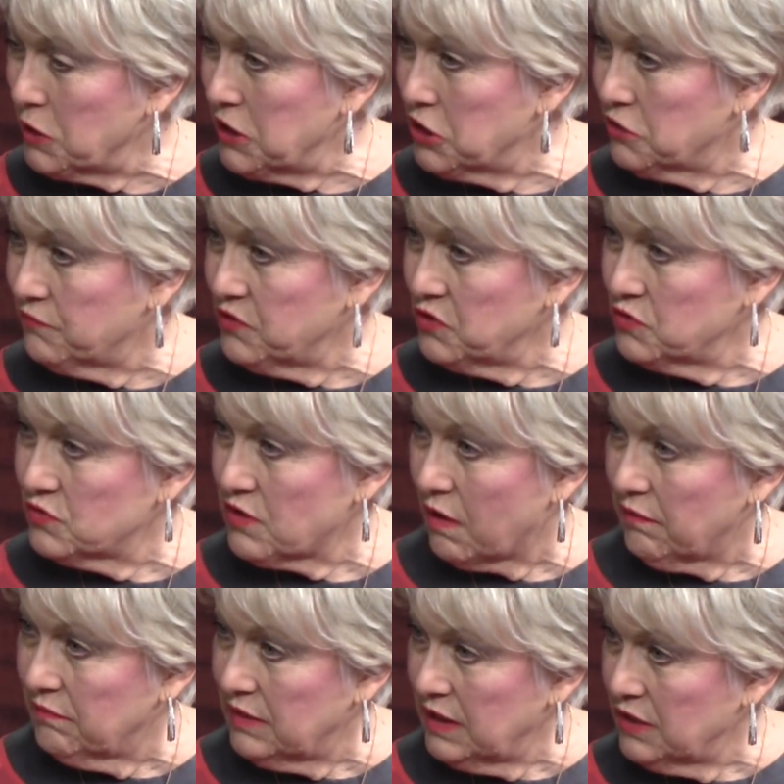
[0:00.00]
interviews
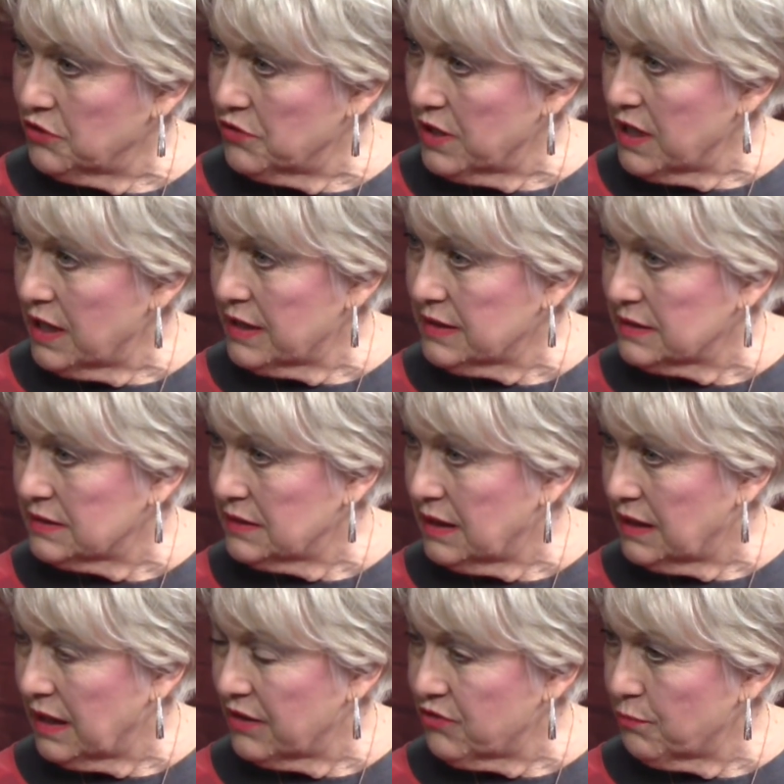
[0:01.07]
on the internet
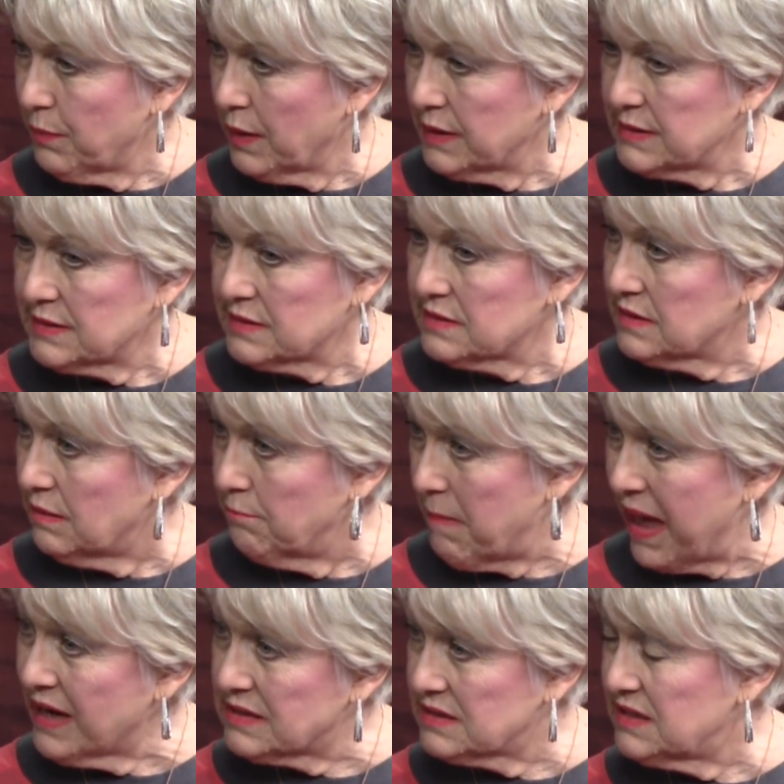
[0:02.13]
and other places,
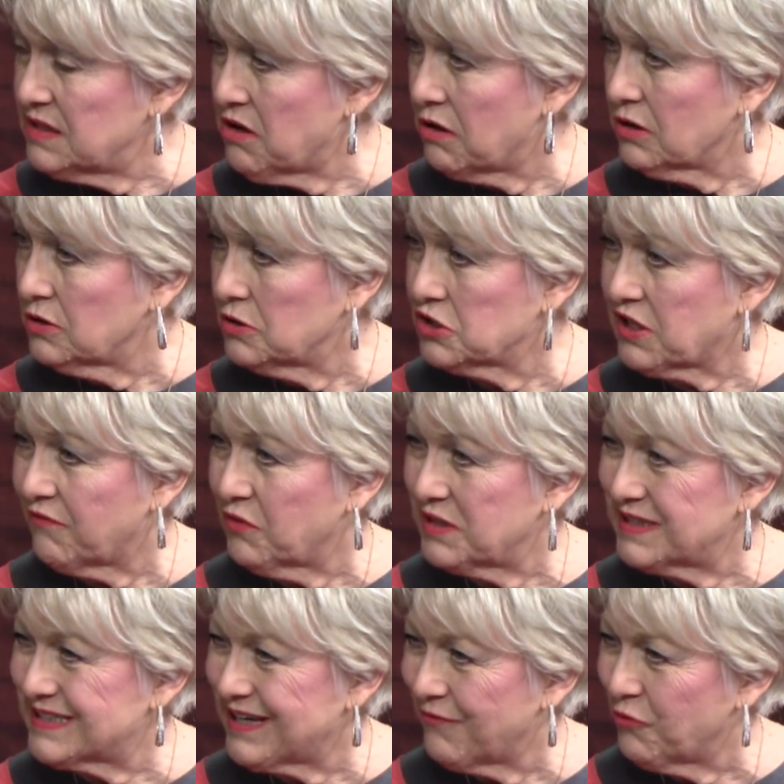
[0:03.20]
magazine articles. I've
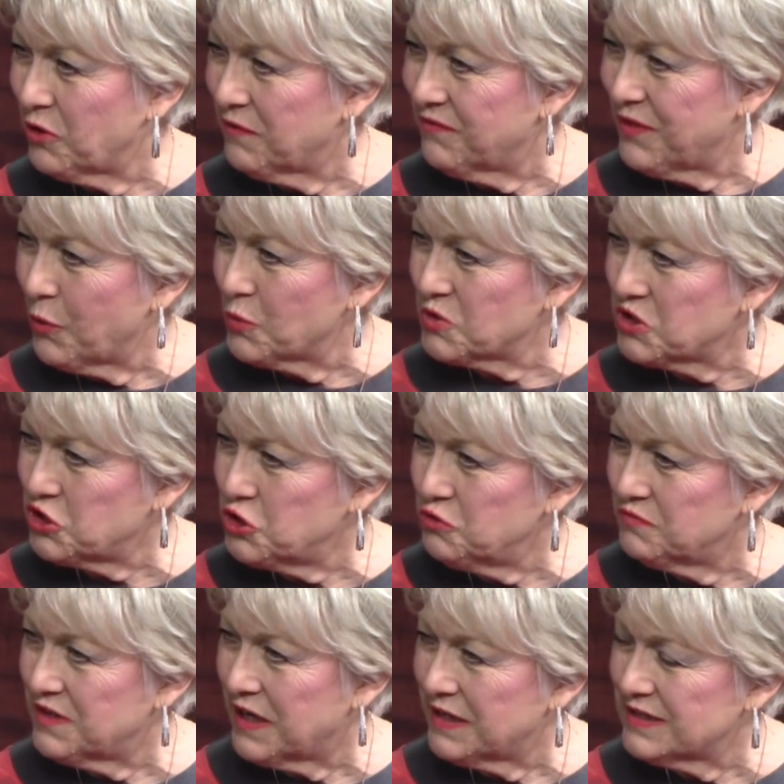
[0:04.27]
read several of those that
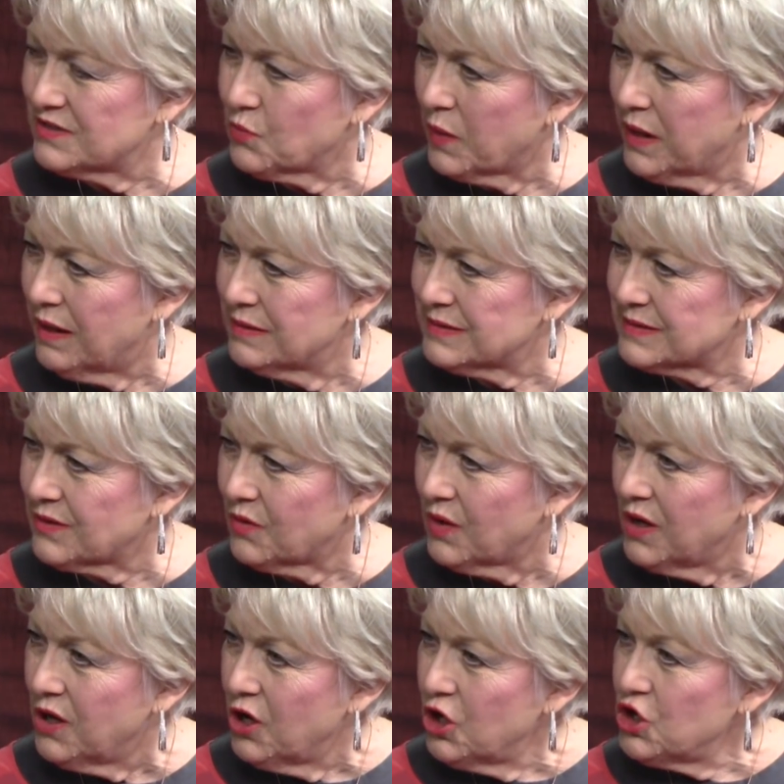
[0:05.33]
you've done as well. So
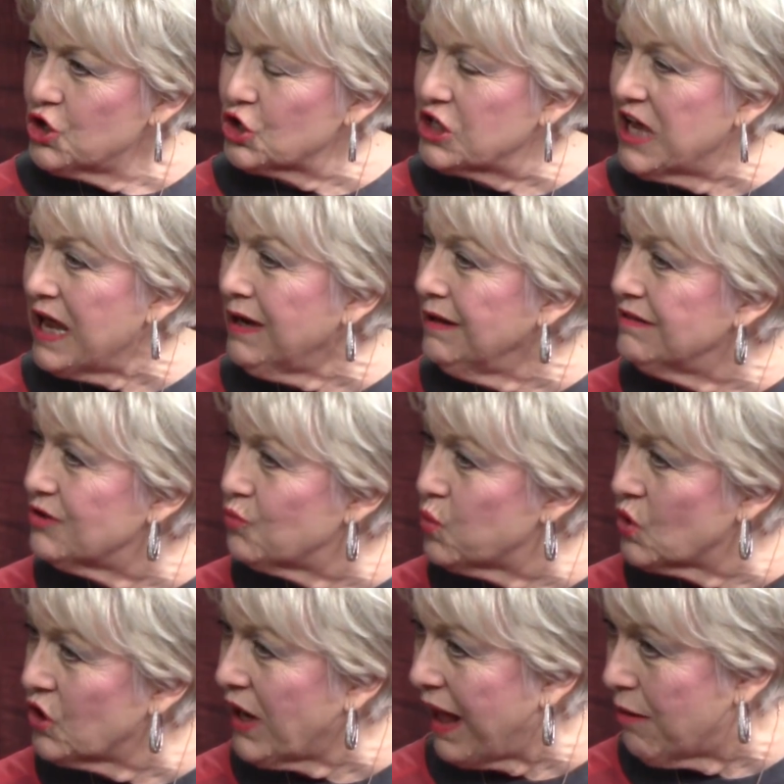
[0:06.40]
you're getting the
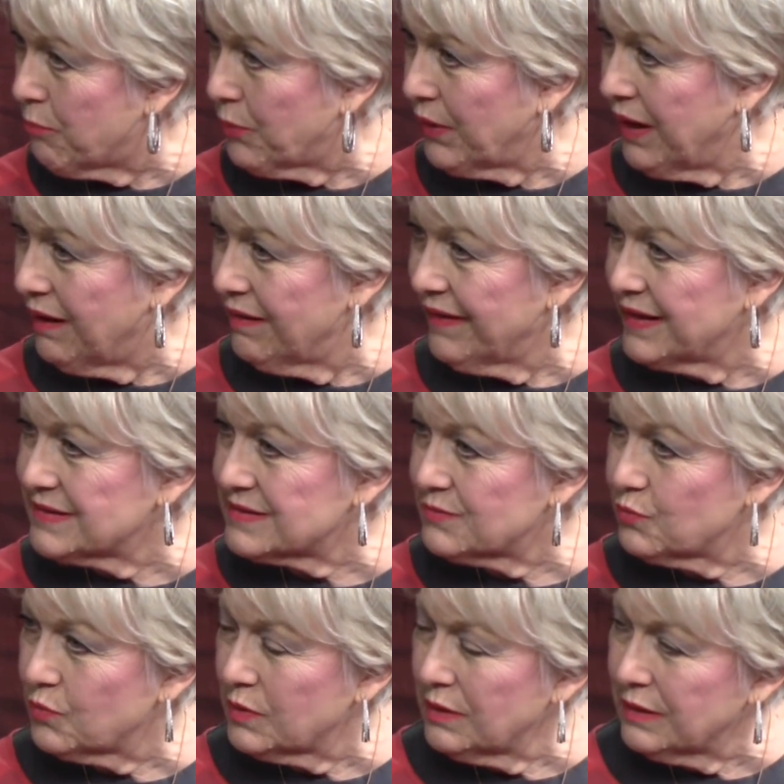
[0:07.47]
word out, Briell. That's
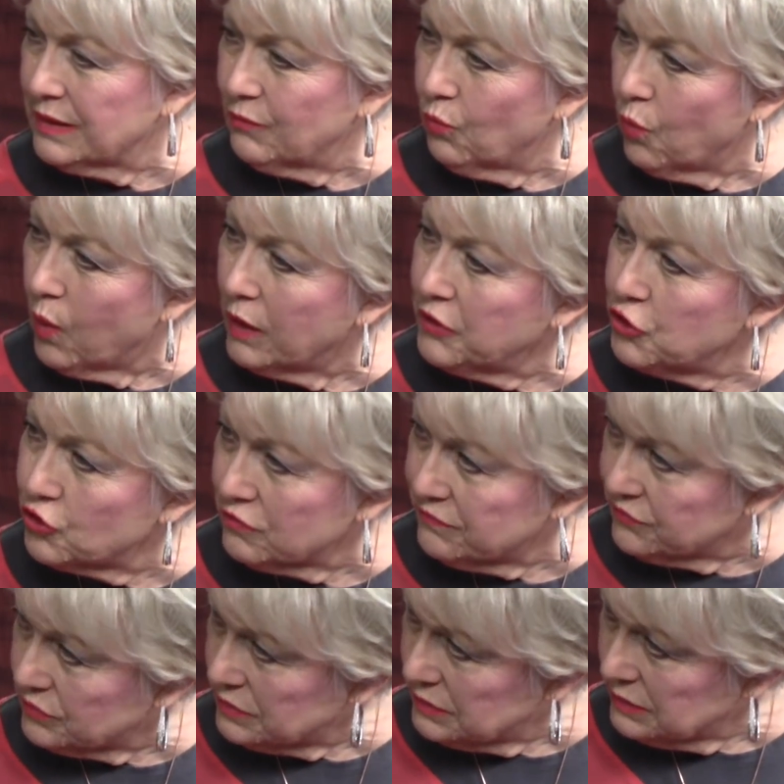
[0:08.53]
really
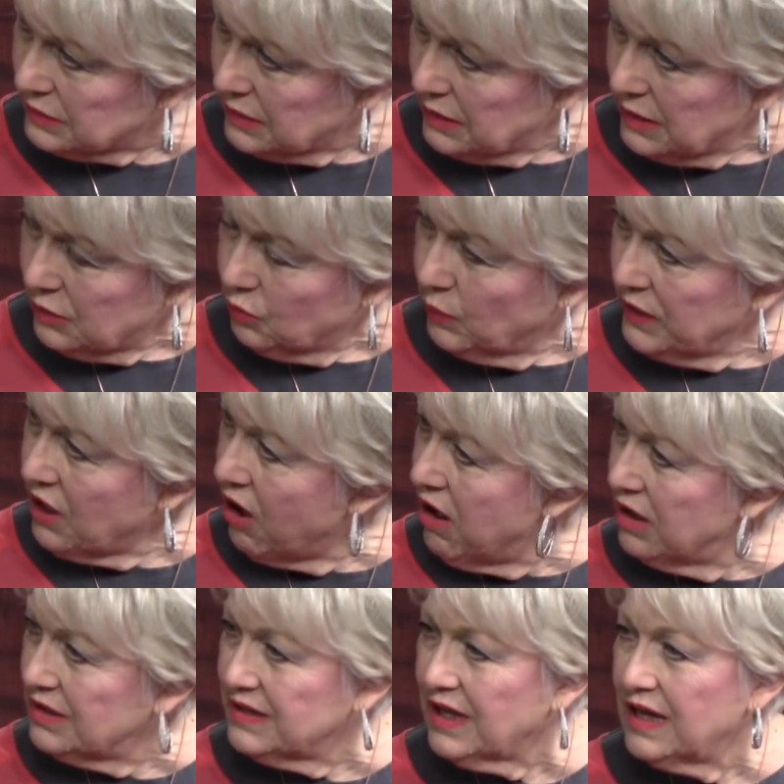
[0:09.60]
wonderful. We
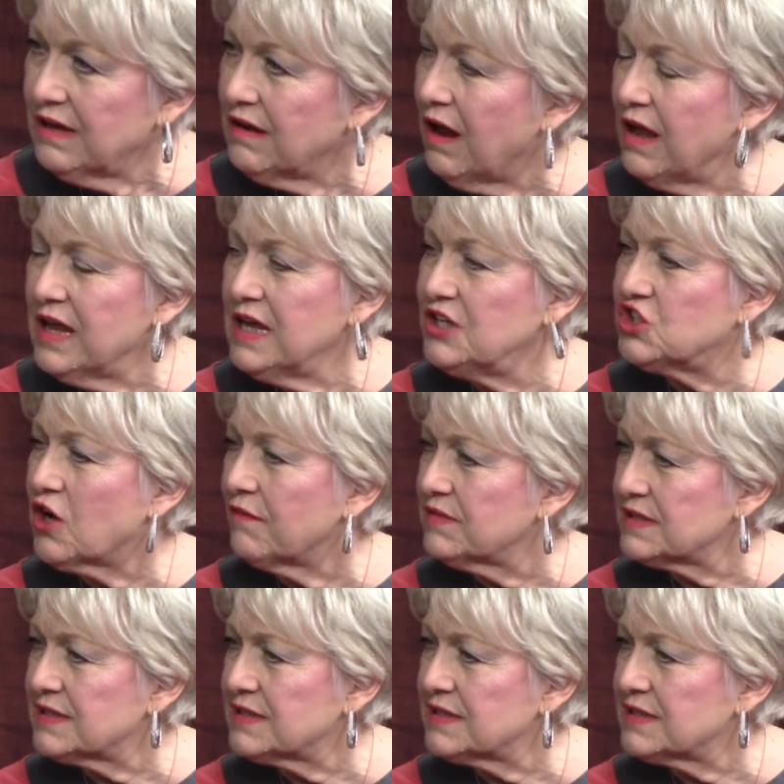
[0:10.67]
all, each of us